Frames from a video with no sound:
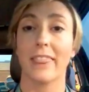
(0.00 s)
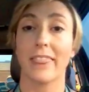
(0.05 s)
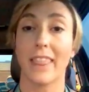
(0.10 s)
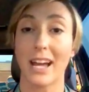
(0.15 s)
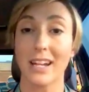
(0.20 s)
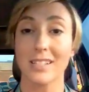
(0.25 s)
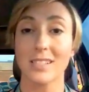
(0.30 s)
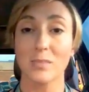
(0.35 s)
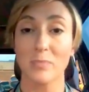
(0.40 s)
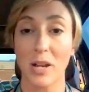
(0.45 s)

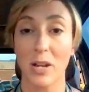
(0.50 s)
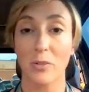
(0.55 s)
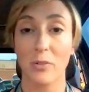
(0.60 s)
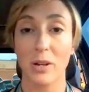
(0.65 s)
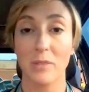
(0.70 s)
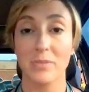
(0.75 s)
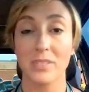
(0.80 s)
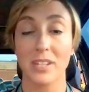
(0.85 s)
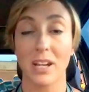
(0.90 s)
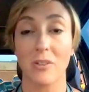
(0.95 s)
That's my
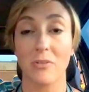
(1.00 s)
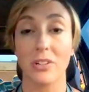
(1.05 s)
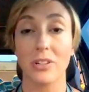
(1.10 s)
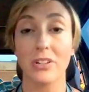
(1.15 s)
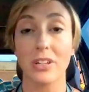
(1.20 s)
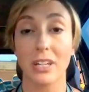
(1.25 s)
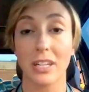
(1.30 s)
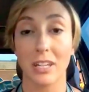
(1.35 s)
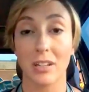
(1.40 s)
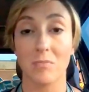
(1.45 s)
website where
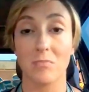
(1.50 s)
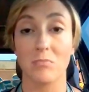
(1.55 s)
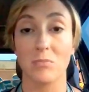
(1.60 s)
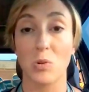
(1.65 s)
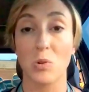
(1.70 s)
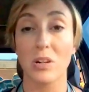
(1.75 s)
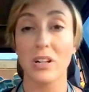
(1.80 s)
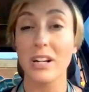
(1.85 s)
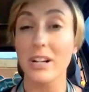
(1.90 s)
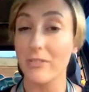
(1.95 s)
you can get
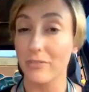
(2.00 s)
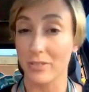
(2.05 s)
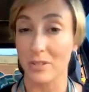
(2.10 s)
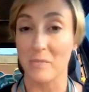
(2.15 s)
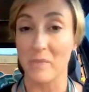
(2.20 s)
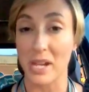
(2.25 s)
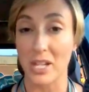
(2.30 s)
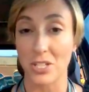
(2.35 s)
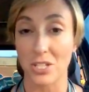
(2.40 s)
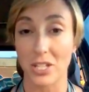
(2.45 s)
more
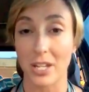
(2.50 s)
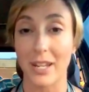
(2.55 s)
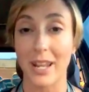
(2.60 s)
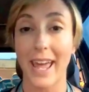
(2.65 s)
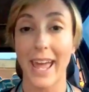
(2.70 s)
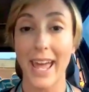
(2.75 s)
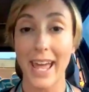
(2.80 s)
information,